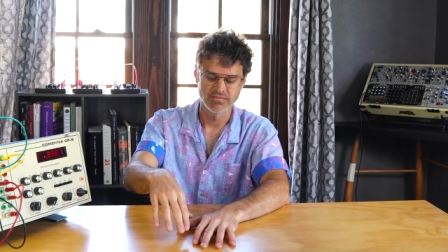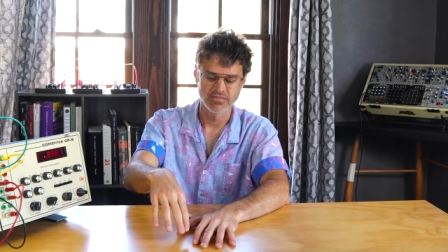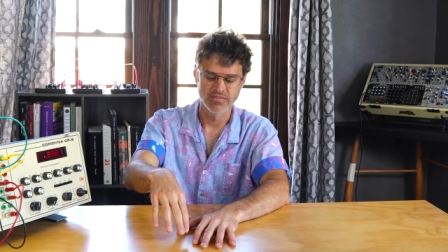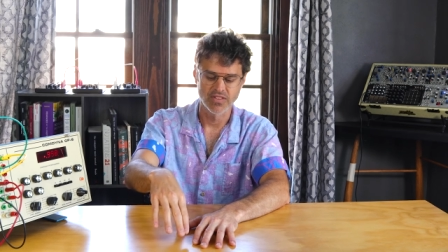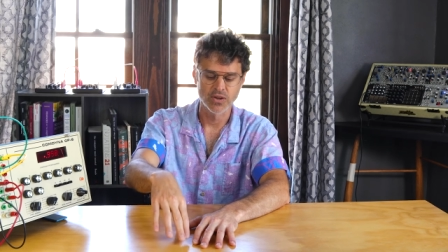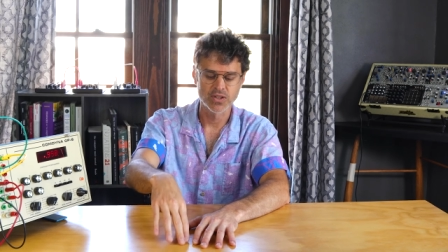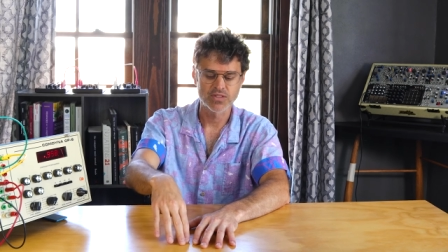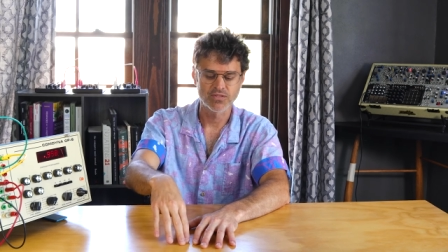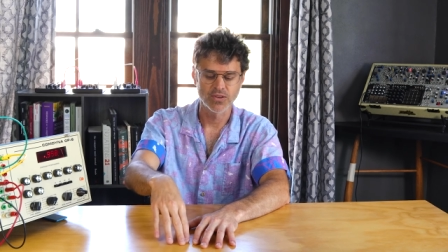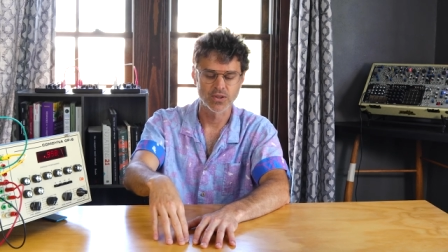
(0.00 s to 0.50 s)

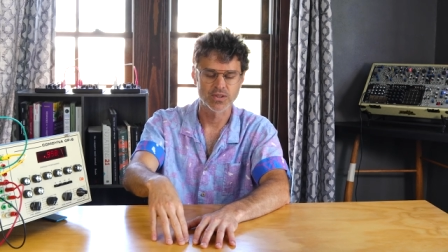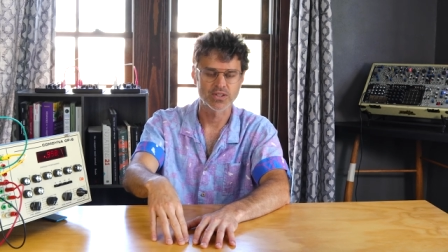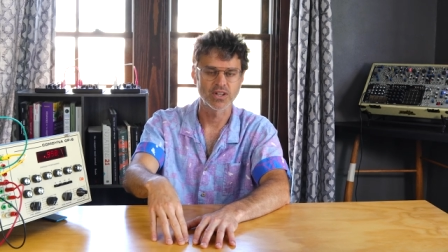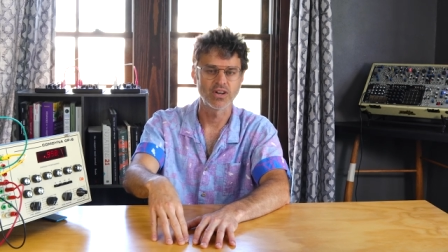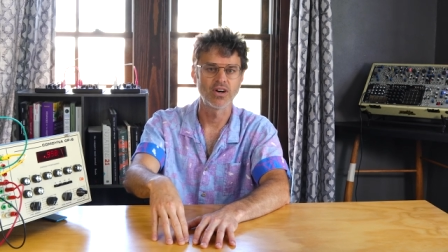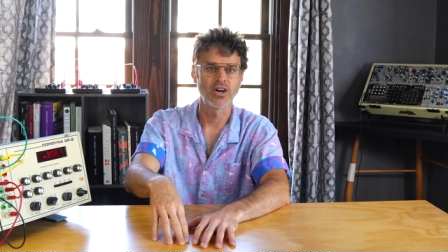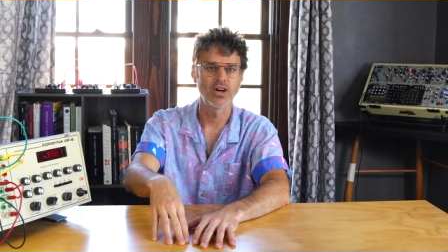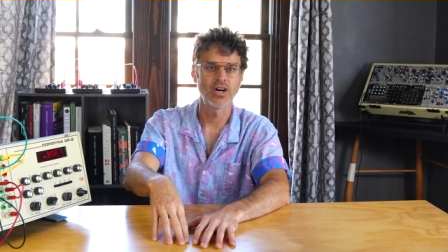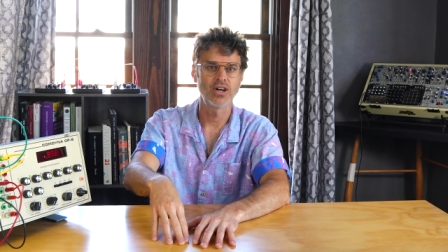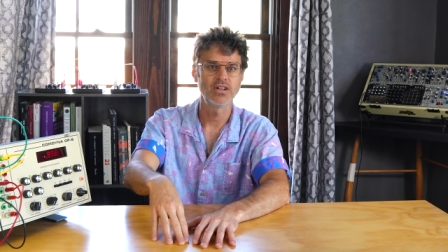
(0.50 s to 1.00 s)
those folks
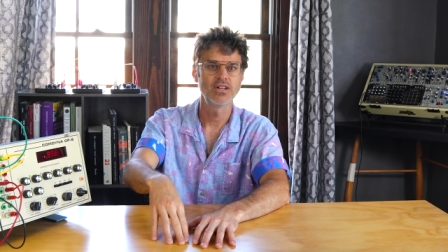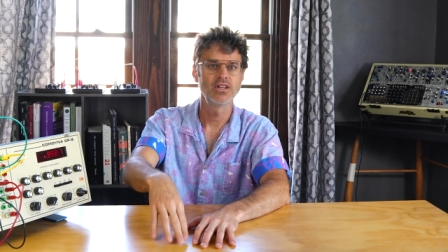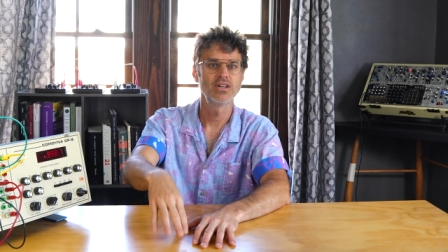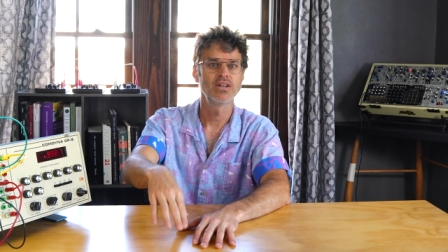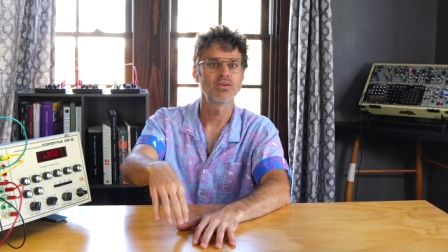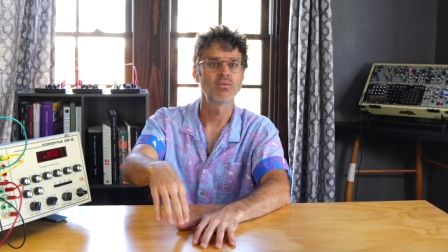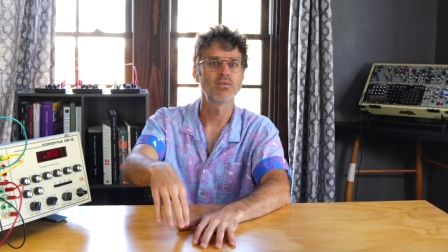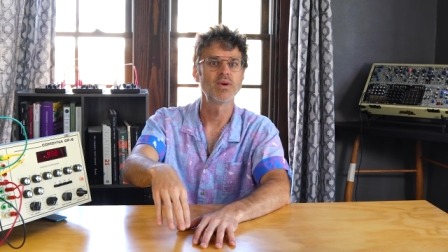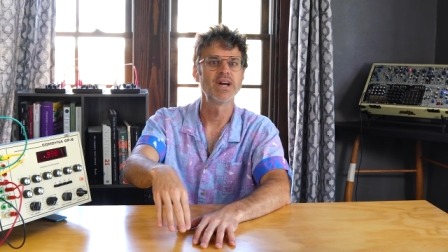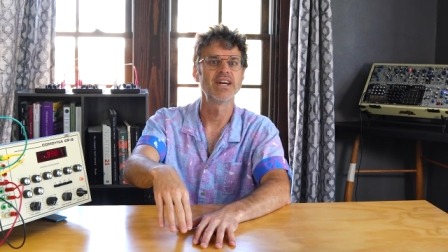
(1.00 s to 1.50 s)

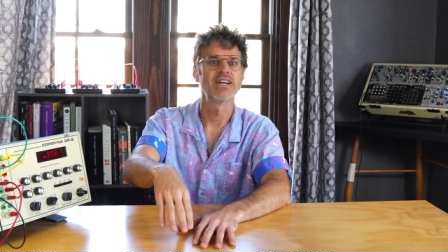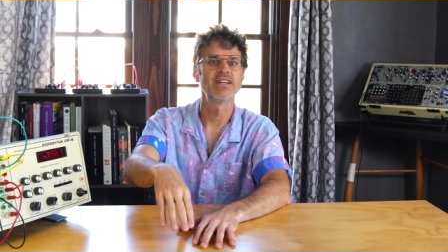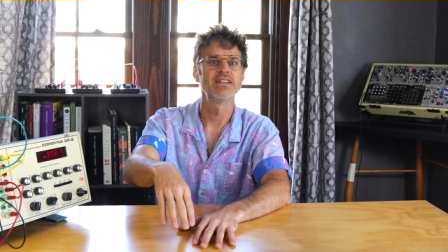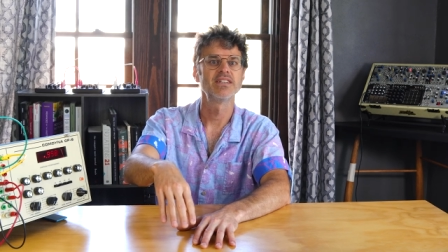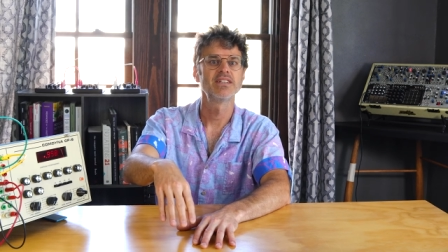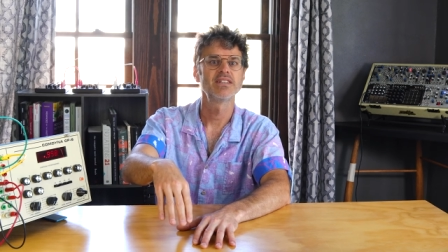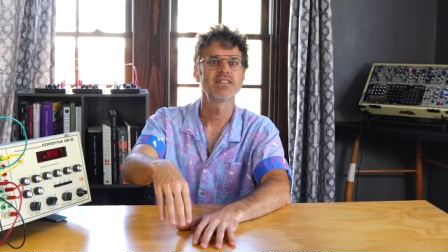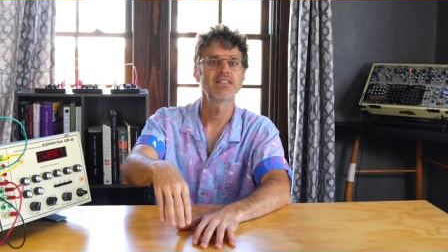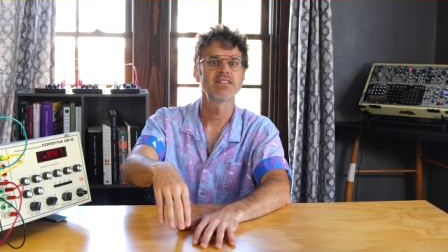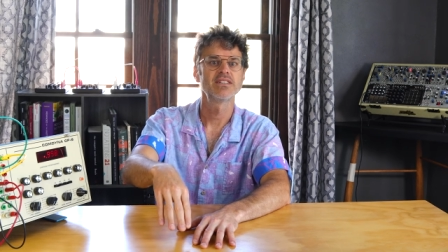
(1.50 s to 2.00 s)
all went
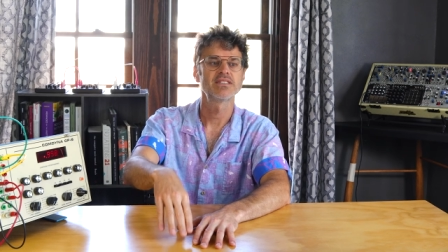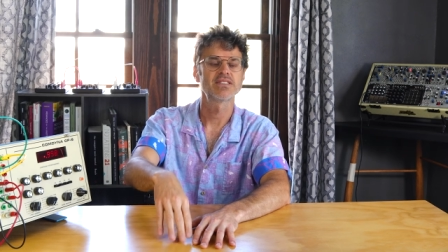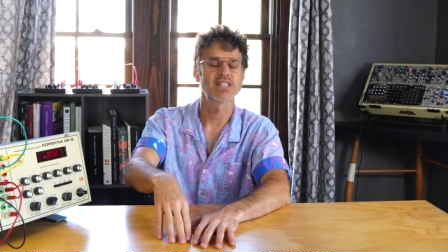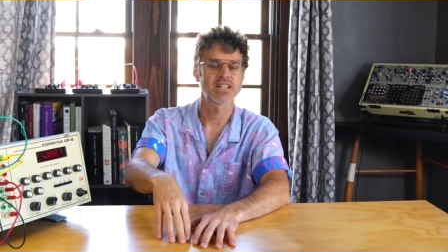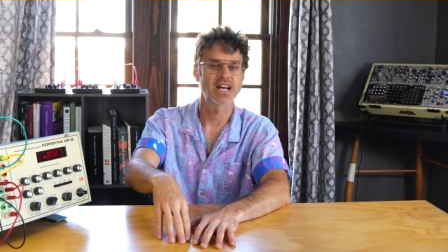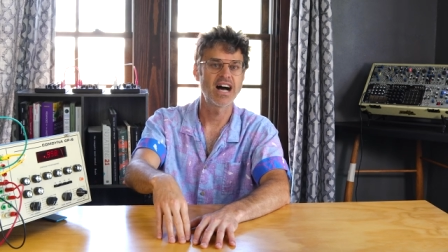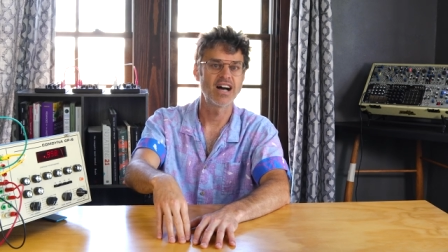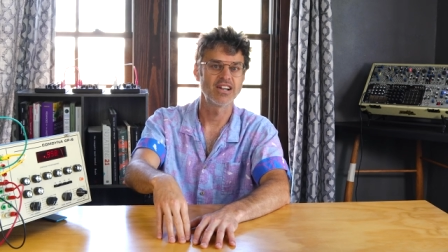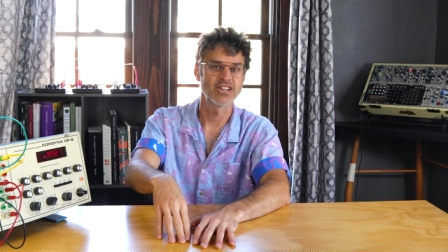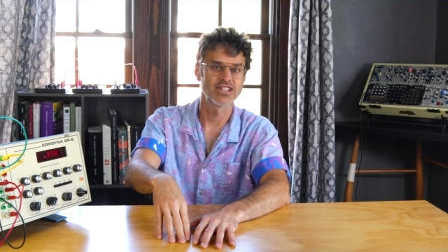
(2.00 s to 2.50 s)

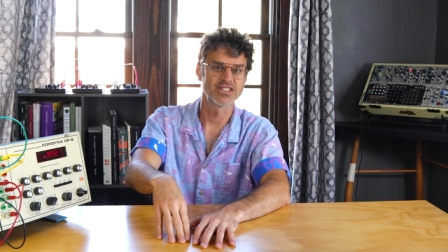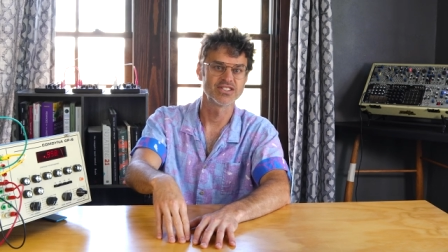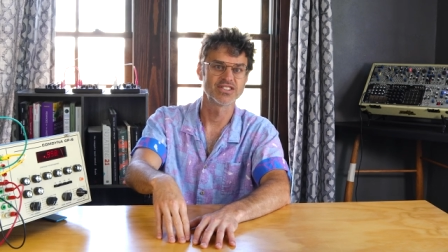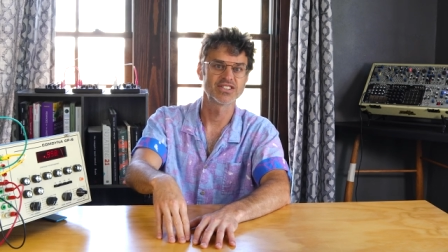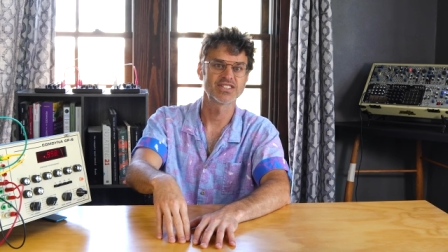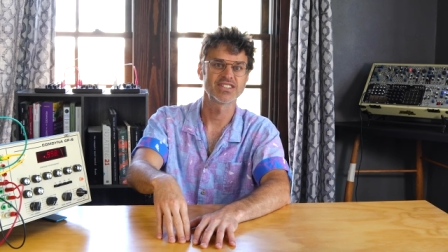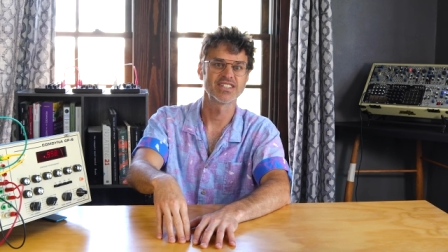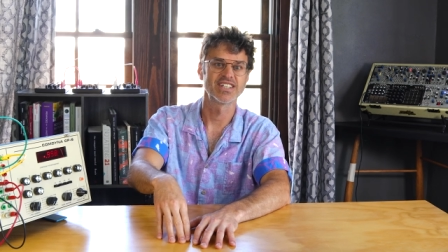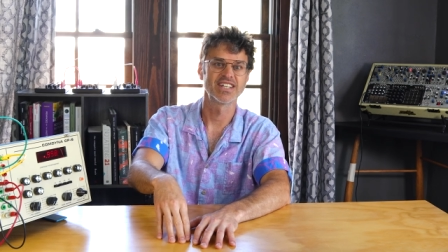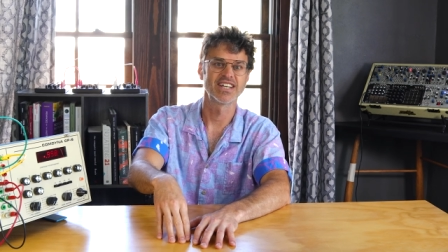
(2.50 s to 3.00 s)
to
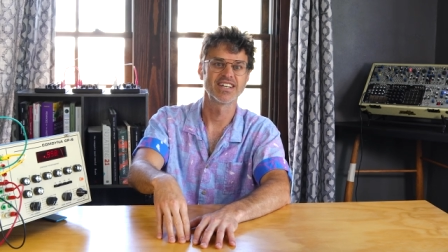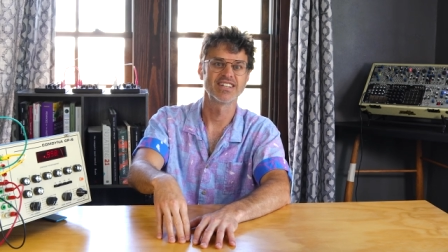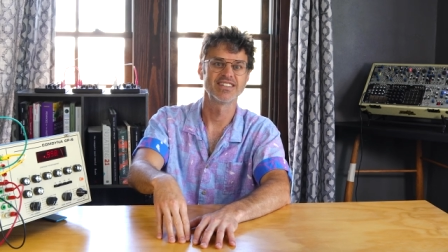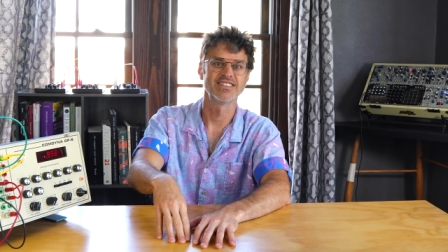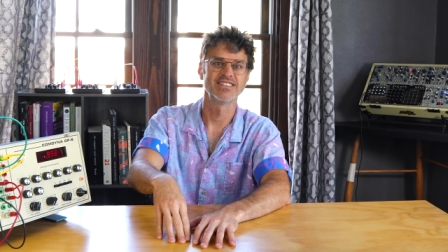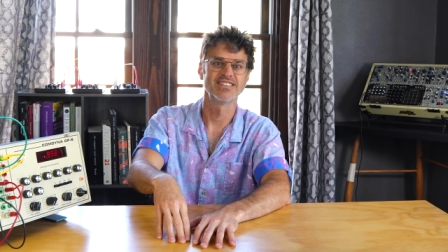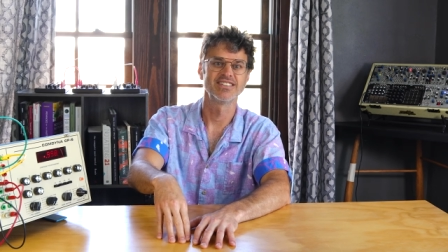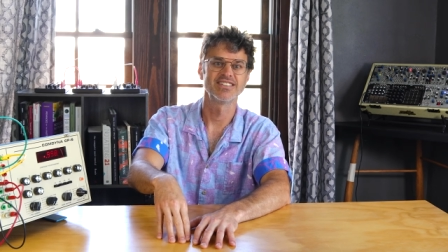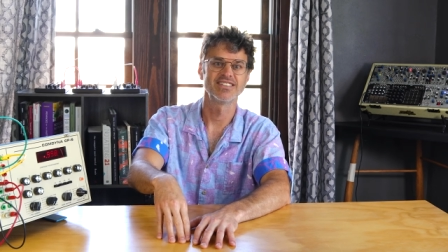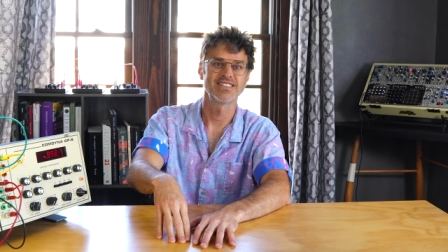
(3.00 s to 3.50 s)
college
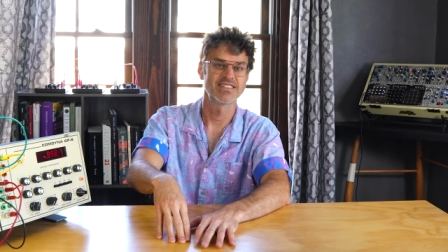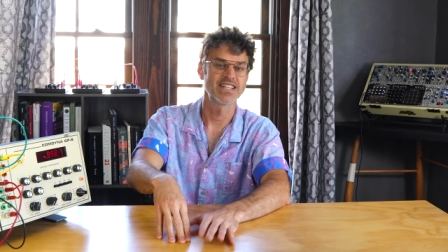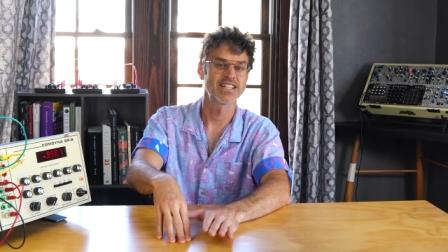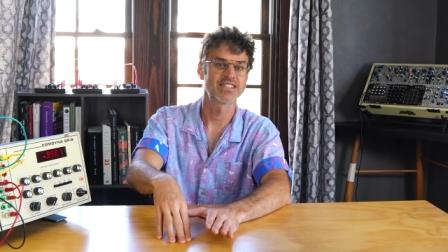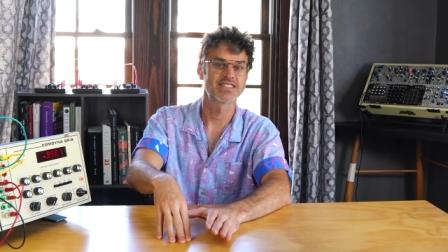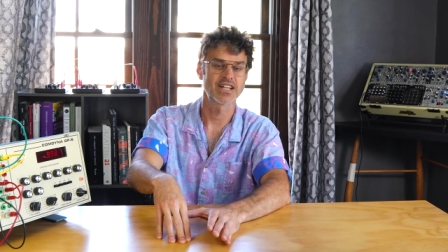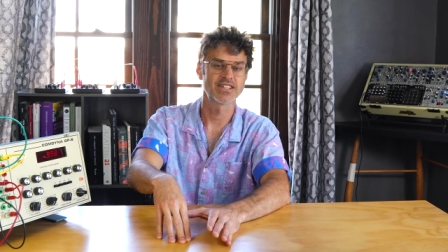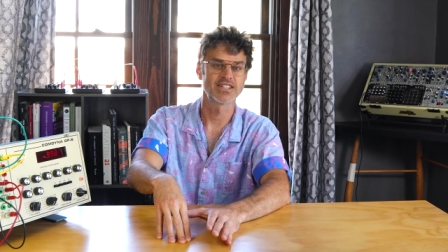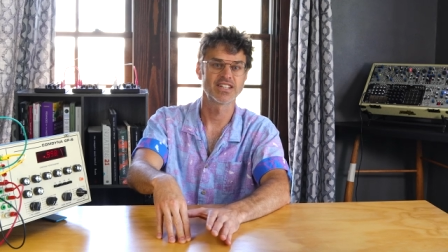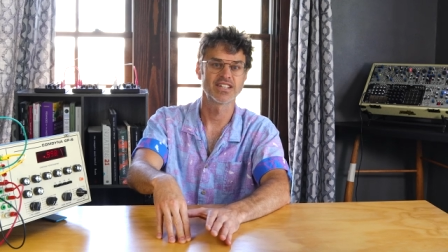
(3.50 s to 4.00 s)
and
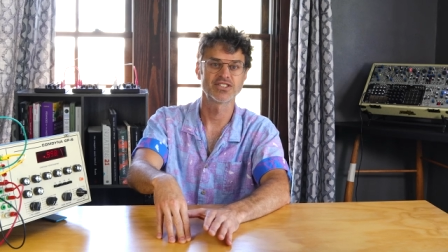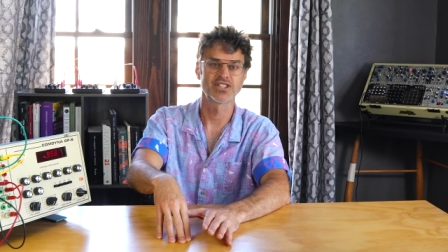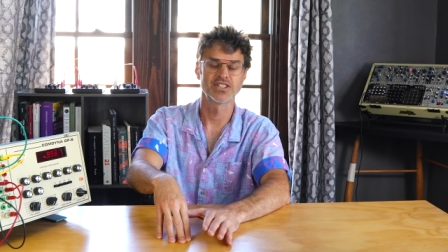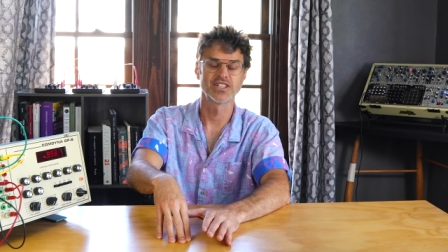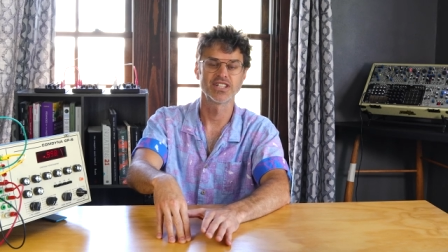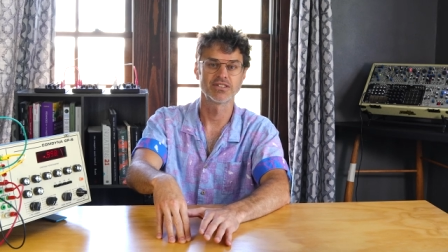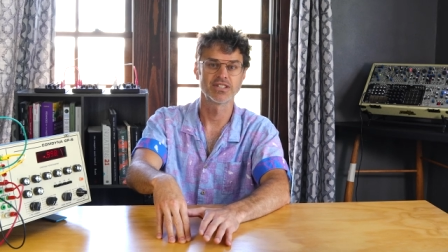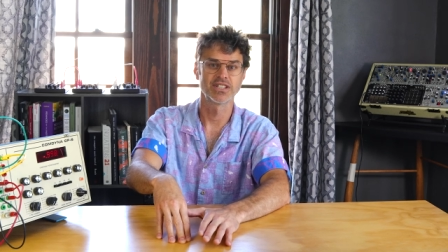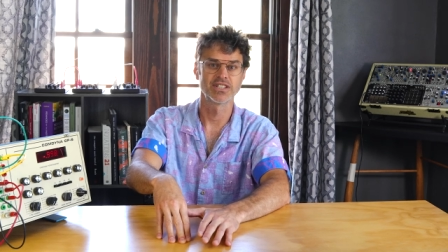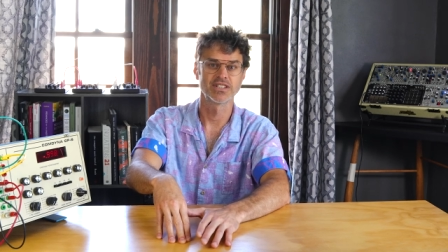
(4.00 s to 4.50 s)
they studied
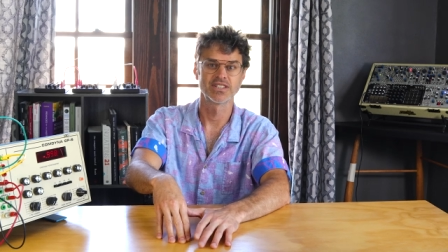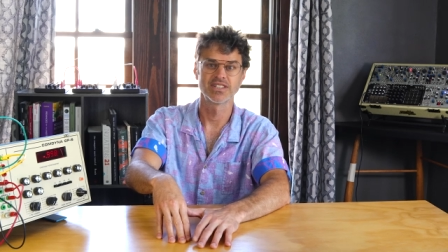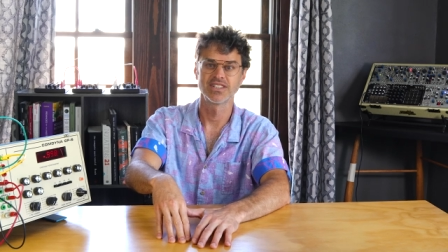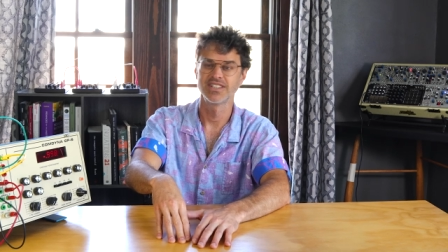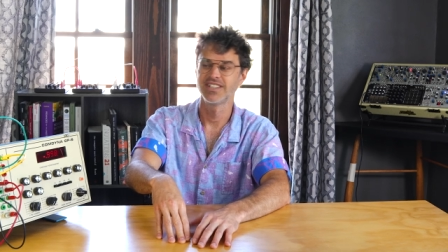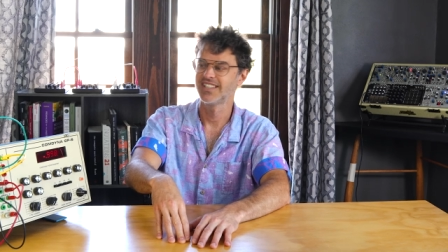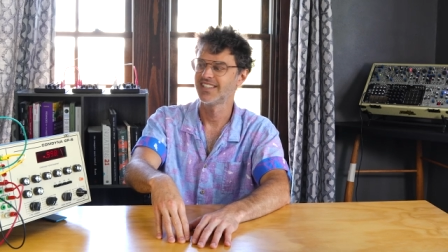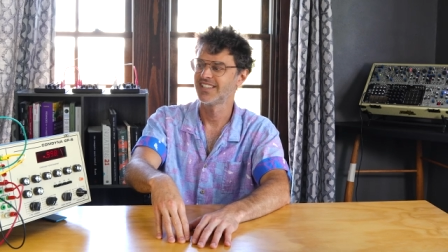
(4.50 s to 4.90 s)
engineering.